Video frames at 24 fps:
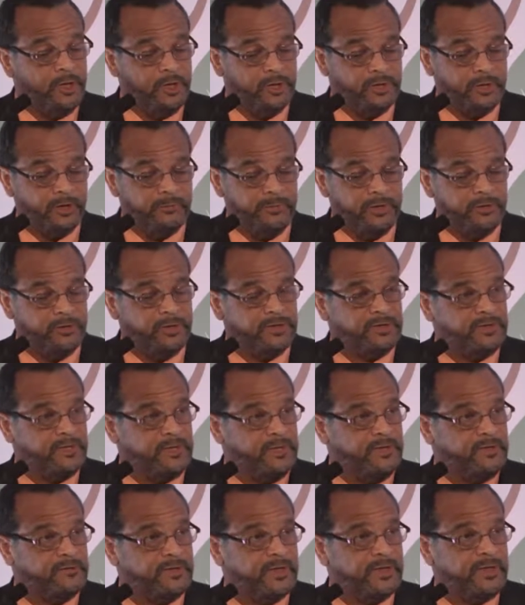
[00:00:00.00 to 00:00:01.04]

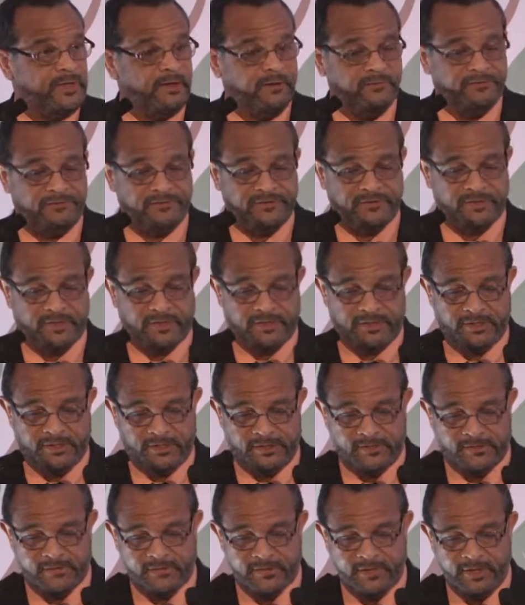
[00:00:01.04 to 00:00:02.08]
communities, and health
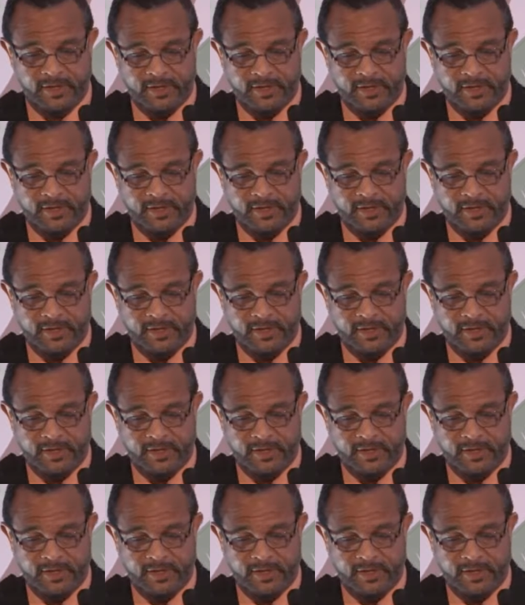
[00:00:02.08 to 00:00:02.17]
facilities.